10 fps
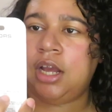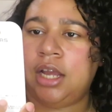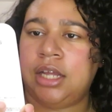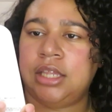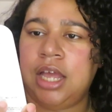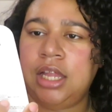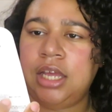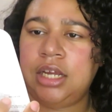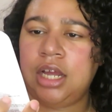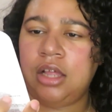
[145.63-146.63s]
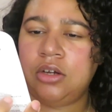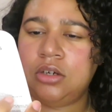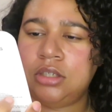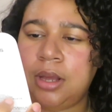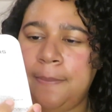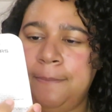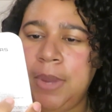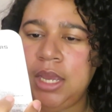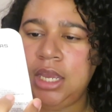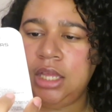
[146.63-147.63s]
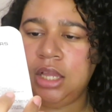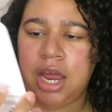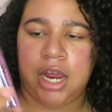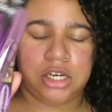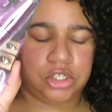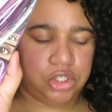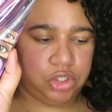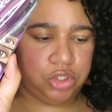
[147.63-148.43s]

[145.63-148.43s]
I got the LA Colors Biggie Lash